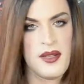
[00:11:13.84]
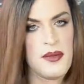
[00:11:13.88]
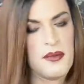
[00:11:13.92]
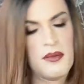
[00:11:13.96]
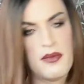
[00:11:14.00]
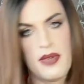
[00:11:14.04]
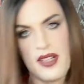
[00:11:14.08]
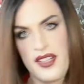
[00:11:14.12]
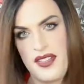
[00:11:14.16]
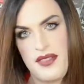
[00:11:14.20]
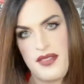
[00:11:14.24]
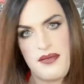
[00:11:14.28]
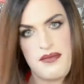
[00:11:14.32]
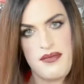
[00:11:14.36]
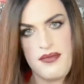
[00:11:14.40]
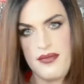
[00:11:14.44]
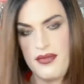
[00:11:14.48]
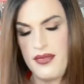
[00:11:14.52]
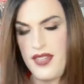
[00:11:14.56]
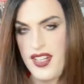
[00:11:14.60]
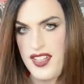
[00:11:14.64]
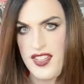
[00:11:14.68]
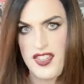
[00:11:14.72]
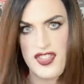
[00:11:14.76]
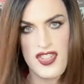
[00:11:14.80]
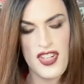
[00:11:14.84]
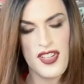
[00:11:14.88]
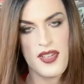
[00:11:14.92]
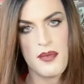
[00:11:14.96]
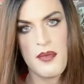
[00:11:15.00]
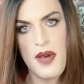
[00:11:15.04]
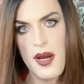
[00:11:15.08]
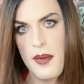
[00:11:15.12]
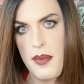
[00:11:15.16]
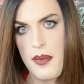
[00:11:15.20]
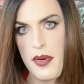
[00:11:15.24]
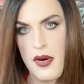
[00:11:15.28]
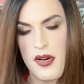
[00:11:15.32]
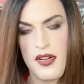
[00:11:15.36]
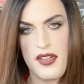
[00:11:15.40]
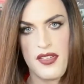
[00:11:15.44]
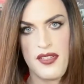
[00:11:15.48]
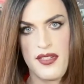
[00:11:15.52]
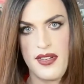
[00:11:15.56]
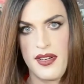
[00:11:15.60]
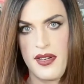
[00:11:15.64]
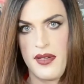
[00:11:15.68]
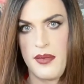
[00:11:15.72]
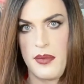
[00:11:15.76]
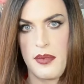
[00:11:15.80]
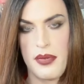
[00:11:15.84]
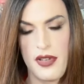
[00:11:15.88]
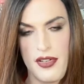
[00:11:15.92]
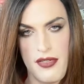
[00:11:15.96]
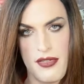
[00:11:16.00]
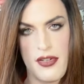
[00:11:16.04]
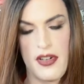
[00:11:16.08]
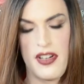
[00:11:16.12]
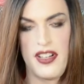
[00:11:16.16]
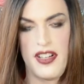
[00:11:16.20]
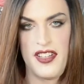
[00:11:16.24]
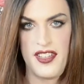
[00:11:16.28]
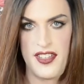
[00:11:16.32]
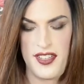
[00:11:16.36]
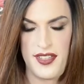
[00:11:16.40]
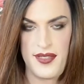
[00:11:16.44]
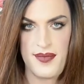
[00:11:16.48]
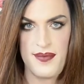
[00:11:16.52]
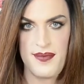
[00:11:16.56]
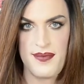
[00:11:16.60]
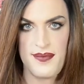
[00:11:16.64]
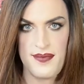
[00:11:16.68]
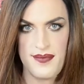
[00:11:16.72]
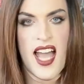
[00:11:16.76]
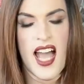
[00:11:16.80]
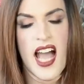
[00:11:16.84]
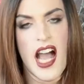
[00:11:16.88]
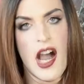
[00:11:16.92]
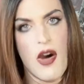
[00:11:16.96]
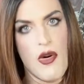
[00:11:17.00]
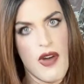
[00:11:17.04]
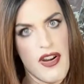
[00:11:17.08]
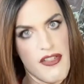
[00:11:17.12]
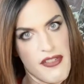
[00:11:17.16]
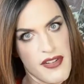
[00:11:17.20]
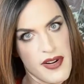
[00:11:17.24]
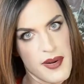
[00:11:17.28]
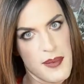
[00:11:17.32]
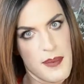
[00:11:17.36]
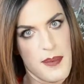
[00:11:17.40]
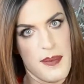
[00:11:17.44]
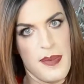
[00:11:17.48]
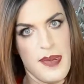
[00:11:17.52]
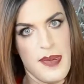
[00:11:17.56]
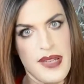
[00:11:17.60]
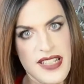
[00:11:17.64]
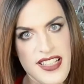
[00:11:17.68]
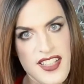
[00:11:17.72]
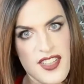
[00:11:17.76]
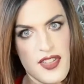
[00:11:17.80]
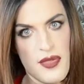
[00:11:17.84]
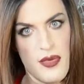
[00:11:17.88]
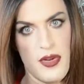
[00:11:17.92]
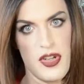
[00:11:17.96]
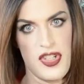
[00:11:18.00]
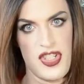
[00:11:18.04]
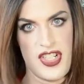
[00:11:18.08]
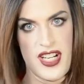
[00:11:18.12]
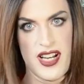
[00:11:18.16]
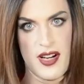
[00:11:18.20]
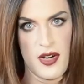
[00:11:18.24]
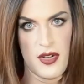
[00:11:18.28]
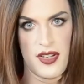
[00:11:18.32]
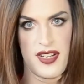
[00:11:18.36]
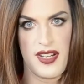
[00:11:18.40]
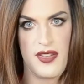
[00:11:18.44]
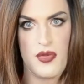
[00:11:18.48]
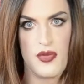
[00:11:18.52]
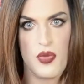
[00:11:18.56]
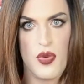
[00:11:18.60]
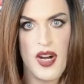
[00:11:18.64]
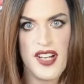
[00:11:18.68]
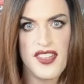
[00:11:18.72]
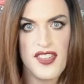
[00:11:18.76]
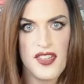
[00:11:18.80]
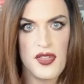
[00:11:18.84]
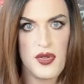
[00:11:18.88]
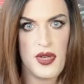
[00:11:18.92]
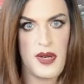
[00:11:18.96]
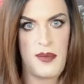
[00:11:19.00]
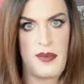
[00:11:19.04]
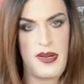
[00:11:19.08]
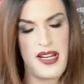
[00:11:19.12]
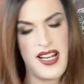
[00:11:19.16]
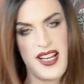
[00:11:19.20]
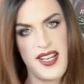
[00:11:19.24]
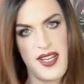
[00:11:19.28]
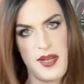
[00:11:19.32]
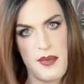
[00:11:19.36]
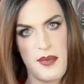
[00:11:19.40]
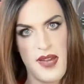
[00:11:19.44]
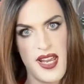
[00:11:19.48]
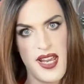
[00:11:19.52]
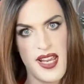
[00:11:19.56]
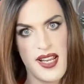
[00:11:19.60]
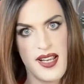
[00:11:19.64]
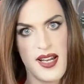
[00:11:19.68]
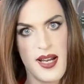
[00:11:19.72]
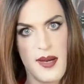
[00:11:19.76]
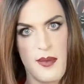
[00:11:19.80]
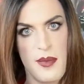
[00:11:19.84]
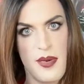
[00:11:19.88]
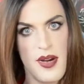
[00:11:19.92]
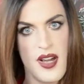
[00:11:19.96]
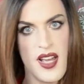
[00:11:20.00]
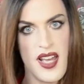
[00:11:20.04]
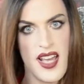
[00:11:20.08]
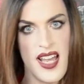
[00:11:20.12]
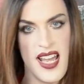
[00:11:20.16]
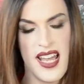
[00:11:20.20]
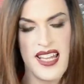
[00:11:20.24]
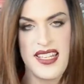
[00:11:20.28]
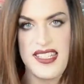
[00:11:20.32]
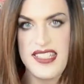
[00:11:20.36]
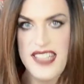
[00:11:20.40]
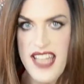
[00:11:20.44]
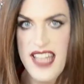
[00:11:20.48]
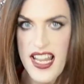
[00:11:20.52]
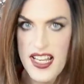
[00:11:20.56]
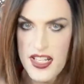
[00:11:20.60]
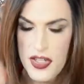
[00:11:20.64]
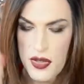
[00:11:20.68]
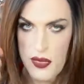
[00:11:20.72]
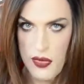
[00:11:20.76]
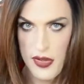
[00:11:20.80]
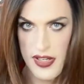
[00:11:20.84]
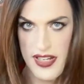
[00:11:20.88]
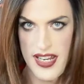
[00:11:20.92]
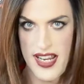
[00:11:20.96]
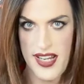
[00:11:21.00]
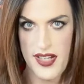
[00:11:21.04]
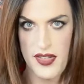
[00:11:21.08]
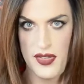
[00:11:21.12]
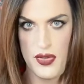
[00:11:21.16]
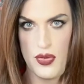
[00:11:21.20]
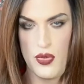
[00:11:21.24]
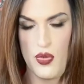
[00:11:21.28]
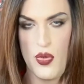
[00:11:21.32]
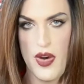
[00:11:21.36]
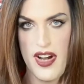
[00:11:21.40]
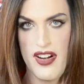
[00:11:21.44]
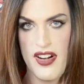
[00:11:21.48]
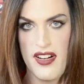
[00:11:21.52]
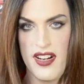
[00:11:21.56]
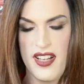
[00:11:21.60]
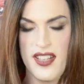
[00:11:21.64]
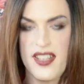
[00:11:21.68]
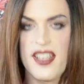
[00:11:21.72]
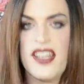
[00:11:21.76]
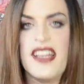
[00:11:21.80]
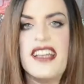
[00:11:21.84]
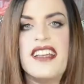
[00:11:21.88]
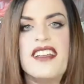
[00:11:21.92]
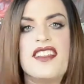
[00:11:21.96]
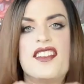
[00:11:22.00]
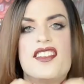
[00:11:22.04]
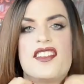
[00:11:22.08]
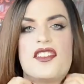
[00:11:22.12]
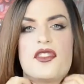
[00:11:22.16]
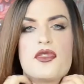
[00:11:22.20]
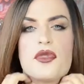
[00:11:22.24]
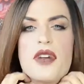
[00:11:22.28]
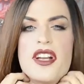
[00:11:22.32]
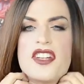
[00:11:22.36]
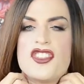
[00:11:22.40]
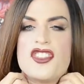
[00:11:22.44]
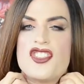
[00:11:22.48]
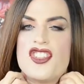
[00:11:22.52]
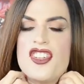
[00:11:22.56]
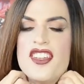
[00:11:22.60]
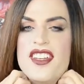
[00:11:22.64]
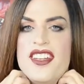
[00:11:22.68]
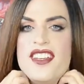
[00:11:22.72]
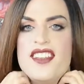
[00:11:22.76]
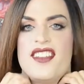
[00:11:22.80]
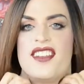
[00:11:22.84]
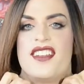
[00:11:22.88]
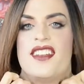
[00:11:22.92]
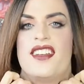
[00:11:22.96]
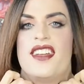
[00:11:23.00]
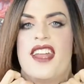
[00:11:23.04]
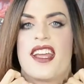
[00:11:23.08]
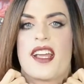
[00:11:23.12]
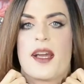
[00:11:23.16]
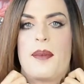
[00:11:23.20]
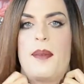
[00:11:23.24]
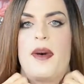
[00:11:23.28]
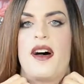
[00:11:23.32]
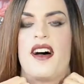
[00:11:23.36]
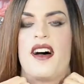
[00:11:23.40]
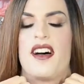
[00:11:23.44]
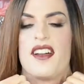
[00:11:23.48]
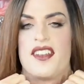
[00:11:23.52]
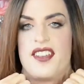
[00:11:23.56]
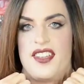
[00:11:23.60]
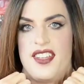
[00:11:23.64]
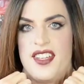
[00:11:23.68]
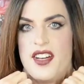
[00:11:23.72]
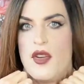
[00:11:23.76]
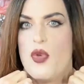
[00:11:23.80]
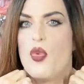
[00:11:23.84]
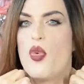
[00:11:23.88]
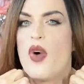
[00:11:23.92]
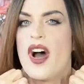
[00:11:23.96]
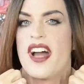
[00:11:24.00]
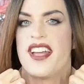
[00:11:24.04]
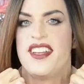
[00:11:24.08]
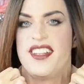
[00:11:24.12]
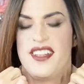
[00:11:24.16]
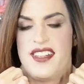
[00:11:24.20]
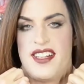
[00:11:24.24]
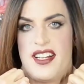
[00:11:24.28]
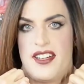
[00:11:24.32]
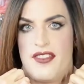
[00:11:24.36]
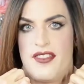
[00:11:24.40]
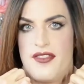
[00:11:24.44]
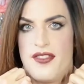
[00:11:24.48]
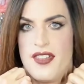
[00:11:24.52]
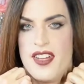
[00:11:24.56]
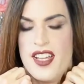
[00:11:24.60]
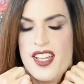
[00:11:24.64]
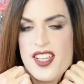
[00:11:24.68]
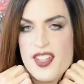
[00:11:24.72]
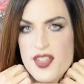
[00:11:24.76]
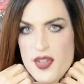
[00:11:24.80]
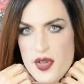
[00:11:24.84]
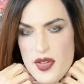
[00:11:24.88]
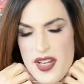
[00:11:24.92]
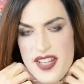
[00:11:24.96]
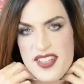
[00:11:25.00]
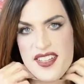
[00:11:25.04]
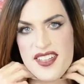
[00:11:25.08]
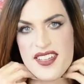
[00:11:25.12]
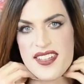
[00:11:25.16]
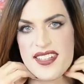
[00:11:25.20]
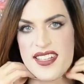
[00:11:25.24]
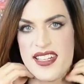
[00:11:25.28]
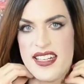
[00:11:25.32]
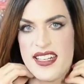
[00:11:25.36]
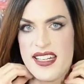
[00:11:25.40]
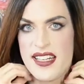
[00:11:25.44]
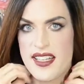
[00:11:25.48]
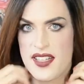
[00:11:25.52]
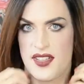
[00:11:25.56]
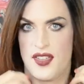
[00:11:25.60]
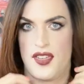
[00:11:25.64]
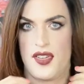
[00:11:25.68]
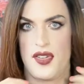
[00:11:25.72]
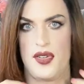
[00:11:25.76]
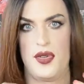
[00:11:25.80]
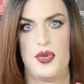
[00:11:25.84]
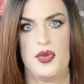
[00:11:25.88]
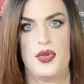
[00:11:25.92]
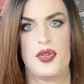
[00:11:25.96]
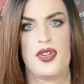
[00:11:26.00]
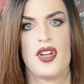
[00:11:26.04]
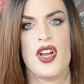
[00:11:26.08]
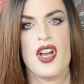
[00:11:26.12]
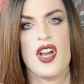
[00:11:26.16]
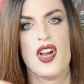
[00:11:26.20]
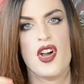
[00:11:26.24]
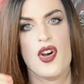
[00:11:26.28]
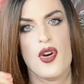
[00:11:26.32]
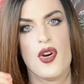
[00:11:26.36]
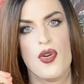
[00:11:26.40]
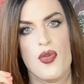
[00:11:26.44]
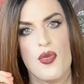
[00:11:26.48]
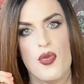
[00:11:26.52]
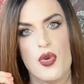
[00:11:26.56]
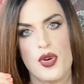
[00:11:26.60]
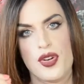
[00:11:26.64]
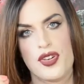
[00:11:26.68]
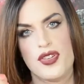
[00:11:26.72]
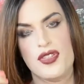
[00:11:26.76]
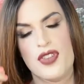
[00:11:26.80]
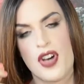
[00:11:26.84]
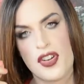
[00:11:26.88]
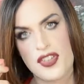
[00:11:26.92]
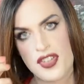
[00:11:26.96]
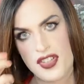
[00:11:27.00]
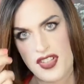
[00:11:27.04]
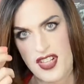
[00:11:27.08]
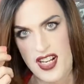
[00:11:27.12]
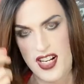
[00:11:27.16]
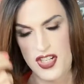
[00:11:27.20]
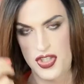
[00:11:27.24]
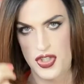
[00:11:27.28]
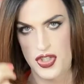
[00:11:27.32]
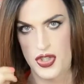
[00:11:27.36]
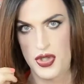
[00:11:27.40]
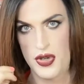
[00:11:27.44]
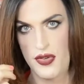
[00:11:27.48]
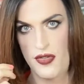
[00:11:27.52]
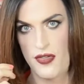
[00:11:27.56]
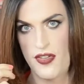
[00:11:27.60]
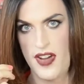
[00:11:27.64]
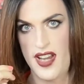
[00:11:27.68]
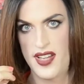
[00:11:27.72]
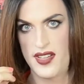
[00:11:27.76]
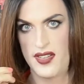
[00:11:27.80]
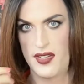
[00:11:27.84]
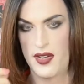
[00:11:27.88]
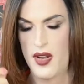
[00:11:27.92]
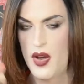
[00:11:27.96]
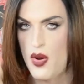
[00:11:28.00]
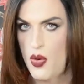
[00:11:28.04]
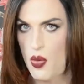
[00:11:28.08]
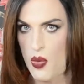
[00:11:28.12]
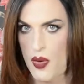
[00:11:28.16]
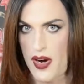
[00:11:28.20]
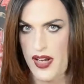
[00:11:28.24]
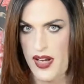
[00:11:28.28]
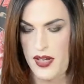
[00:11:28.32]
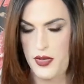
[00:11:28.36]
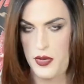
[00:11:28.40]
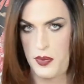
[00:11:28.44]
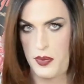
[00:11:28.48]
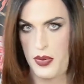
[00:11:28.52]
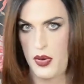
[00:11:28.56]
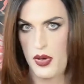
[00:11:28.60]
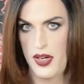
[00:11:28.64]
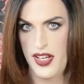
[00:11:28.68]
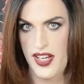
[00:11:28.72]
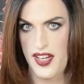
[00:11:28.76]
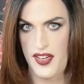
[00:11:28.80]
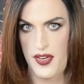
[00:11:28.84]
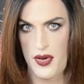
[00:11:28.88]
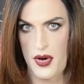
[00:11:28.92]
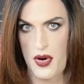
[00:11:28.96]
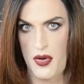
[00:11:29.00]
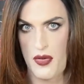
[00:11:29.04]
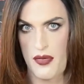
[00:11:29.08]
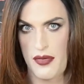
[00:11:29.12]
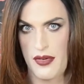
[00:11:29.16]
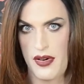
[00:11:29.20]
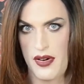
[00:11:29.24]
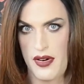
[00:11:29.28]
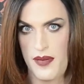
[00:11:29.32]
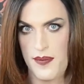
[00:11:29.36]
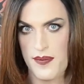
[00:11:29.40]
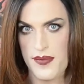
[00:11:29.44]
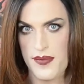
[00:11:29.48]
but that's just my personal preference. However, please watch out that once you apply the makeup and then you would like to wear it, stretch this neck part here wide enough so that the silicone suit would not touch your face while you're pulling it over.